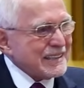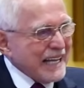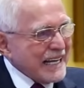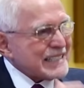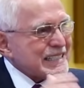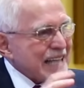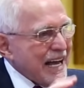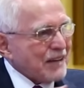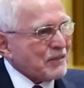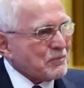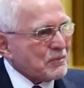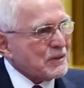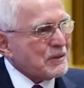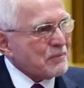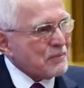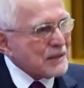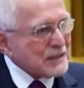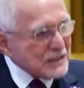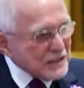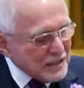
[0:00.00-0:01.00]
that's not,
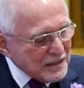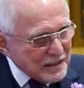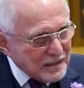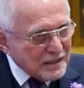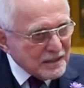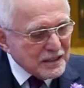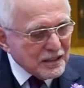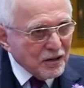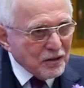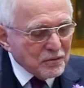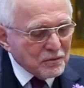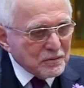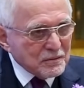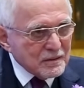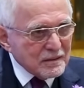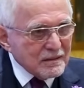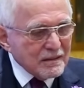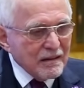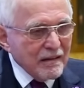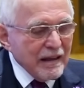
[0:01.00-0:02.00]
but you know,
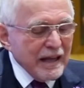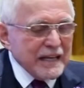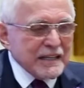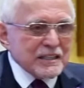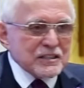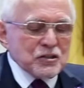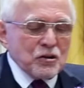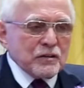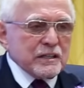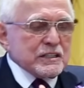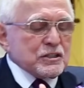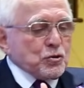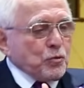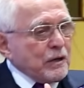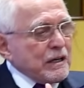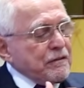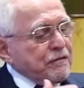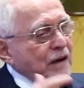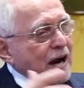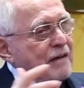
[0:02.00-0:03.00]
and there's only
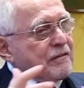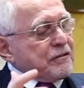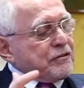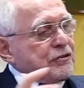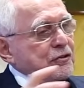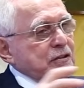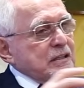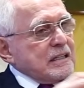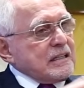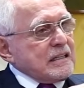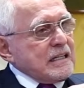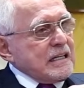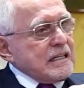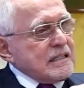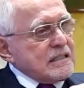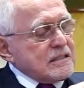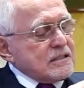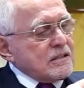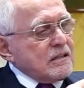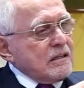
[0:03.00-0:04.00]
25 or 30
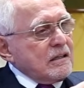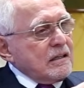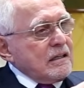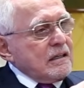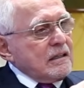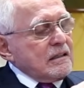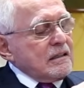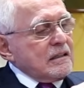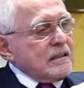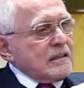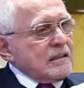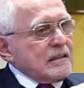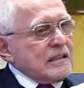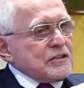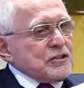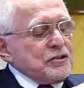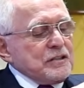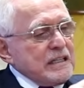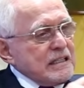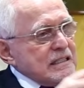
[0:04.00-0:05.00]
things uh,
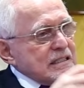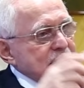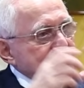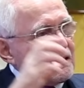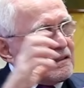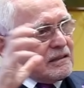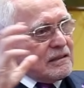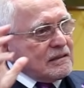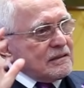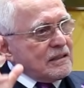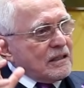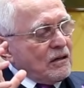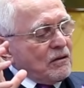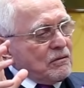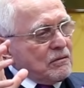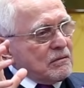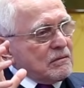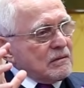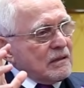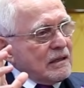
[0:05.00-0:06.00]
that you need to, uh, you
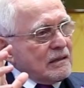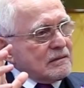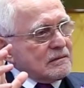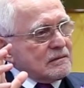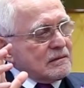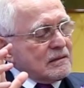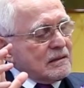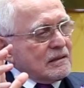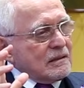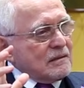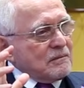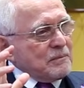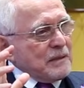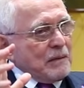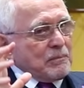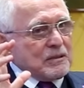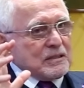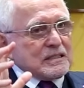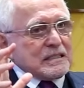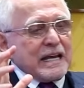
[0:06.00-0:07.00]
know, uh,
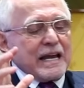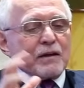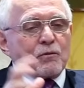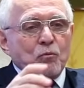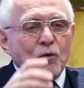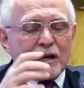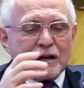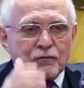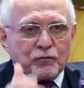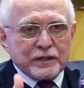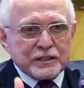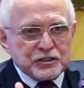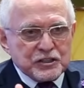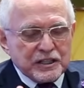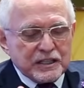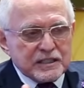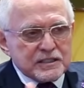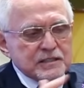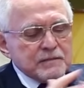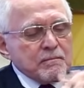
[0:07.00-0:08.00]
be able to say. One of
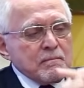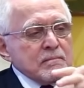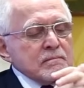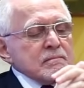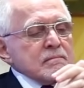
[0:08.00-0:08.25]
which is,